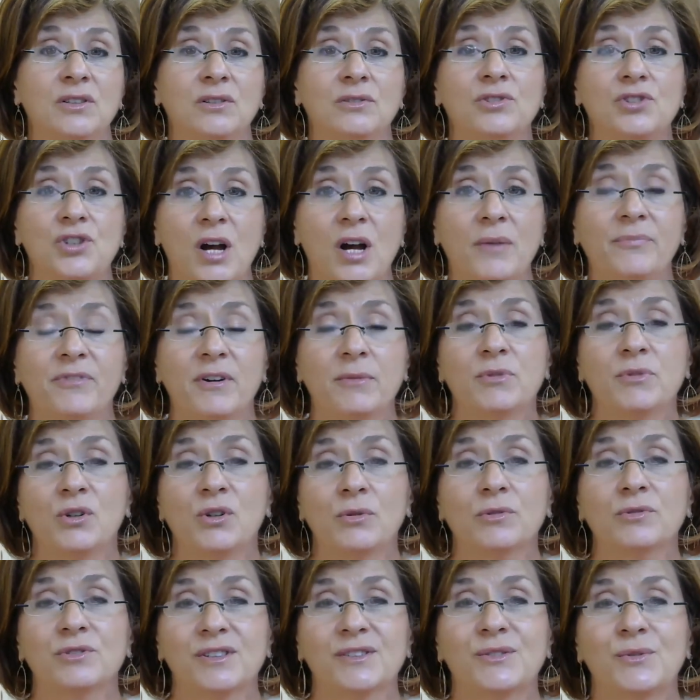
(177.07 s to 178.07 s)
to shop from
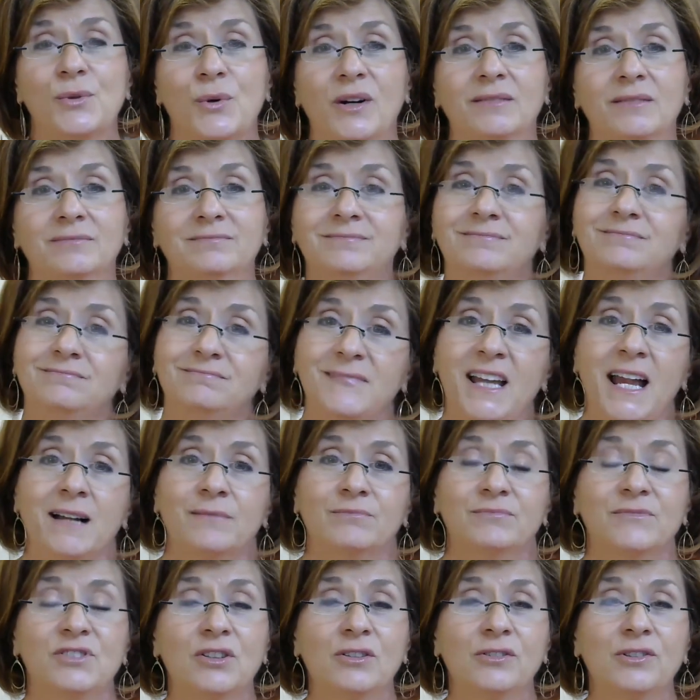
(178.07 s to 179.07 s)
your own store?
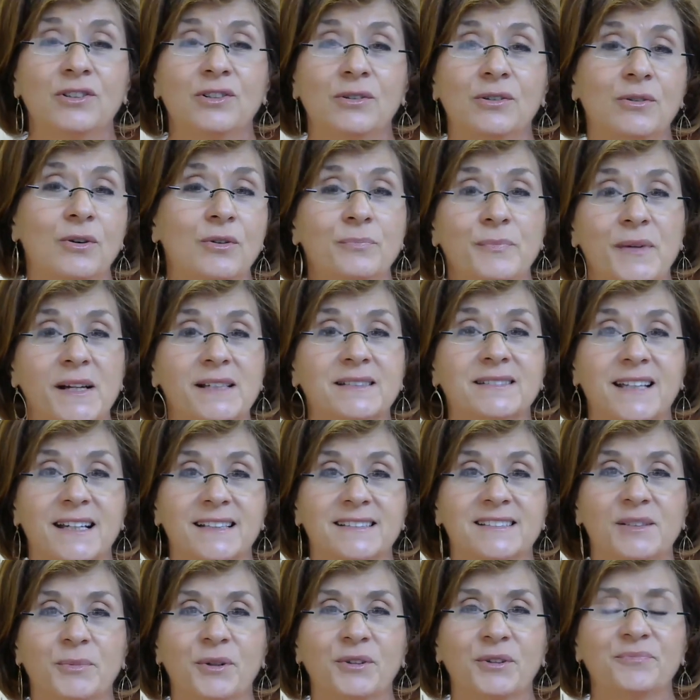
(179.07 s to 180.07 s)
Yeah, you're your own best
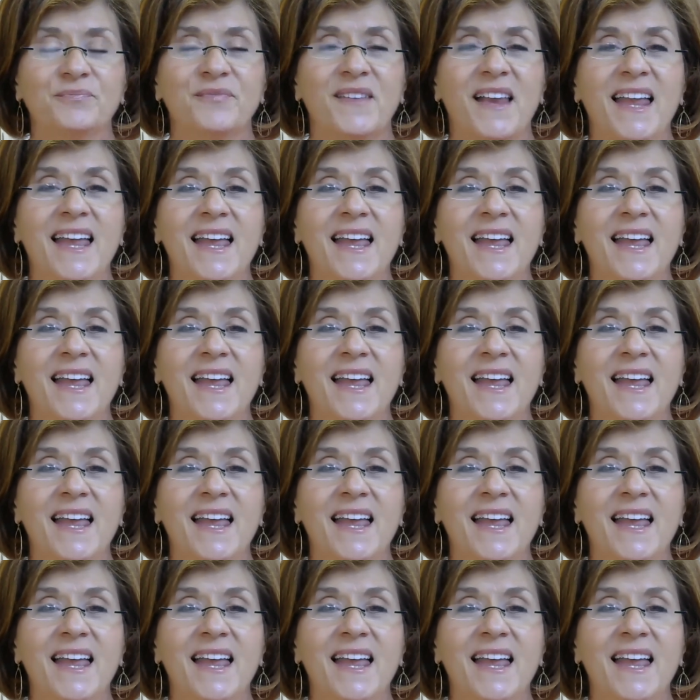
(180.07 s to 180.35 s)
customer.